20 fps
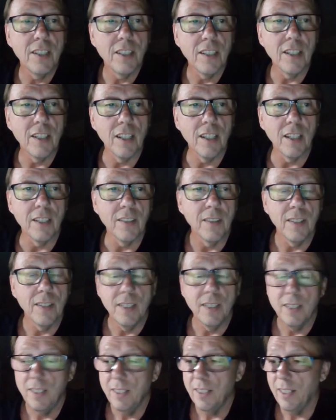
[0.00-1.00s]
And
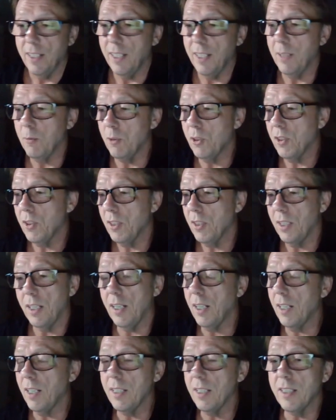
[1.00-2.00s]
it was
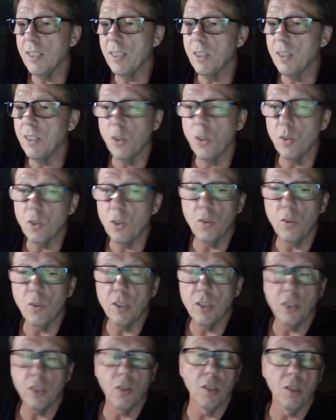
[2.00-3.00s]
going to the
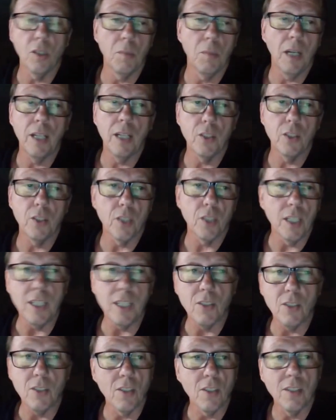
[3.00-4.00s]
toilet on my hands and
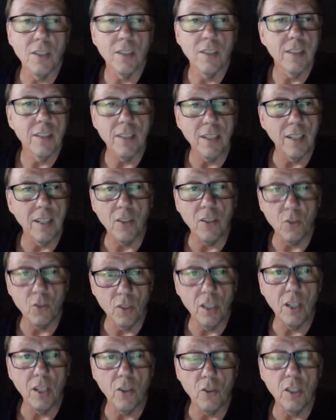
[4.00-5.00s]
knees. I
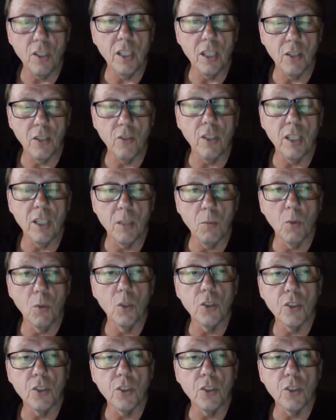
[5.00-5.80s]
really was.